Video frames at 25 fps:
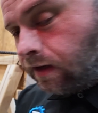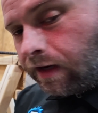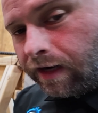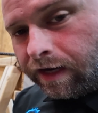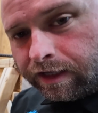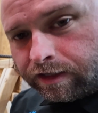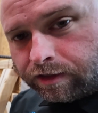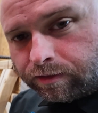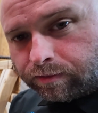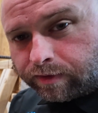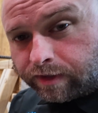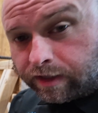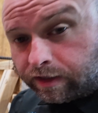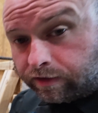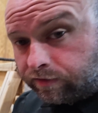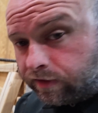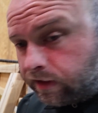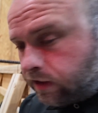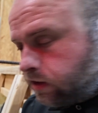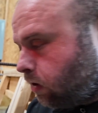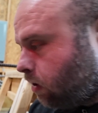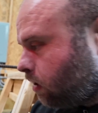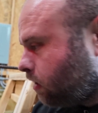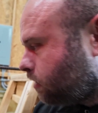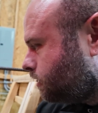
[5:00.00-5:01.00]
and then we're going to
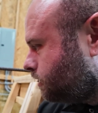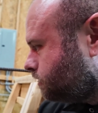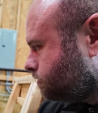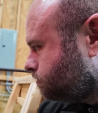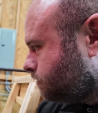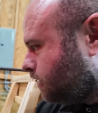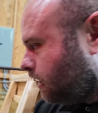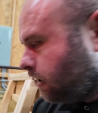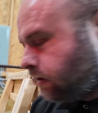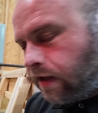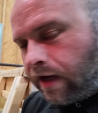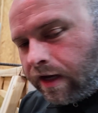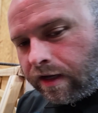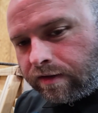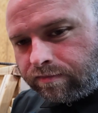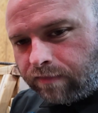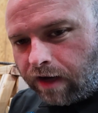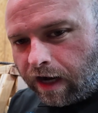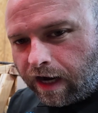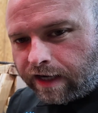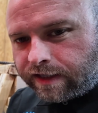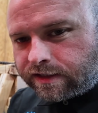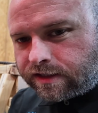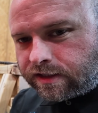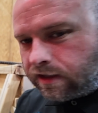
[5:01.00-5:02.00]
record it and then
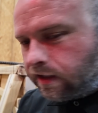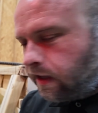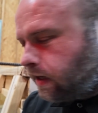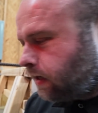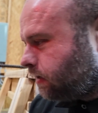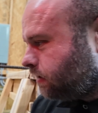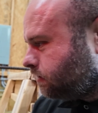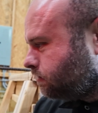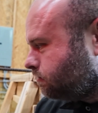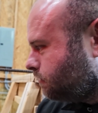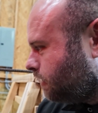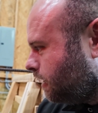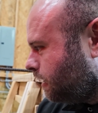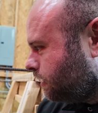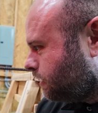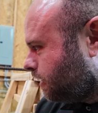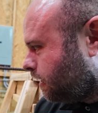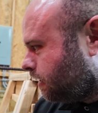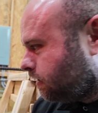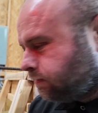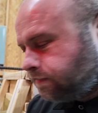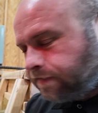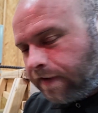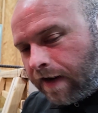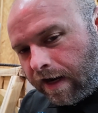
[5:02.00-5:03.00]
isolate it and
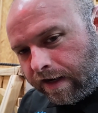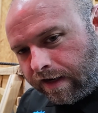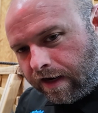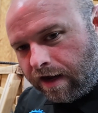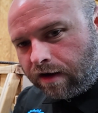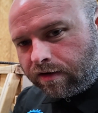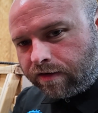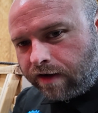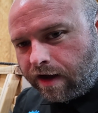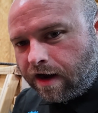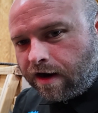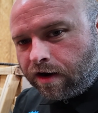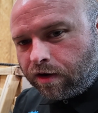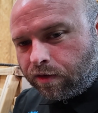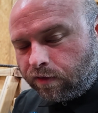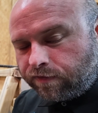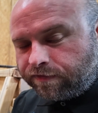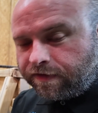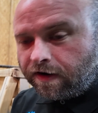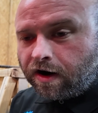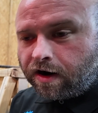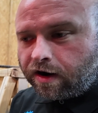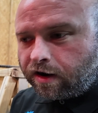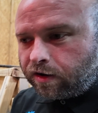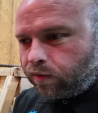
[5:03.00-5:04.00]
then find out how
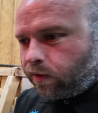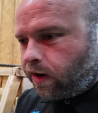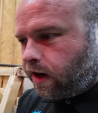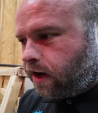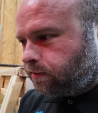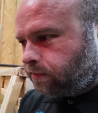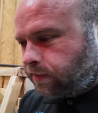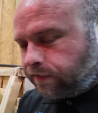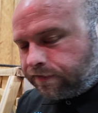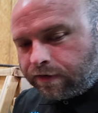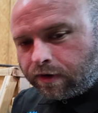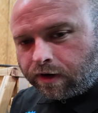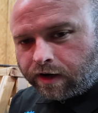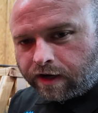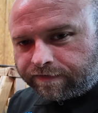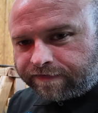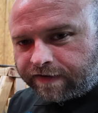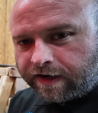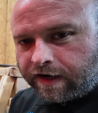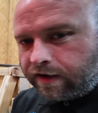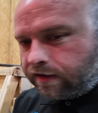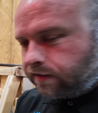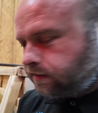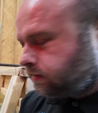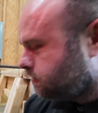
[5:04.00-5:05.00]
far it went before it
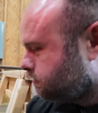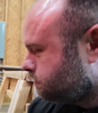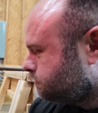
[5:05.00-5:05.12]
failed.